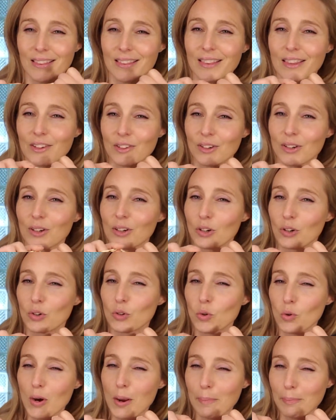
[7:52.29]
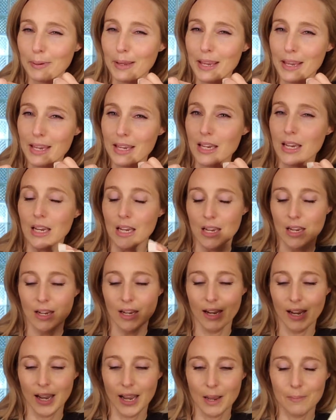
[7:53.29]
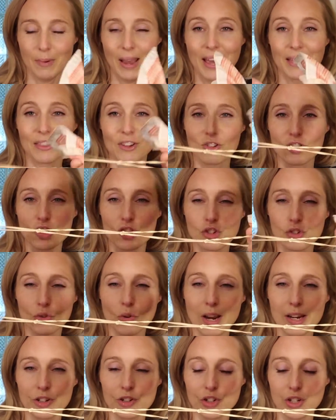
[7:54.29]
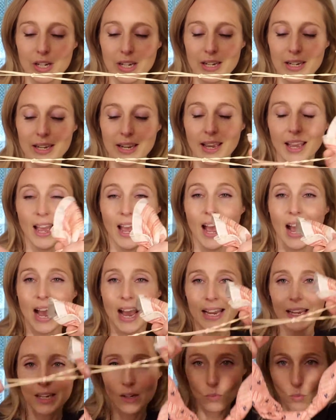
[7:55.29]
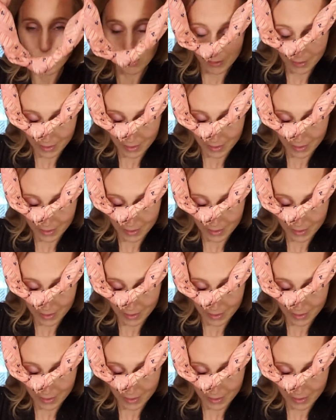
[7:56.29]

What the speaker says: they're grippy and they're stretchy, I can wear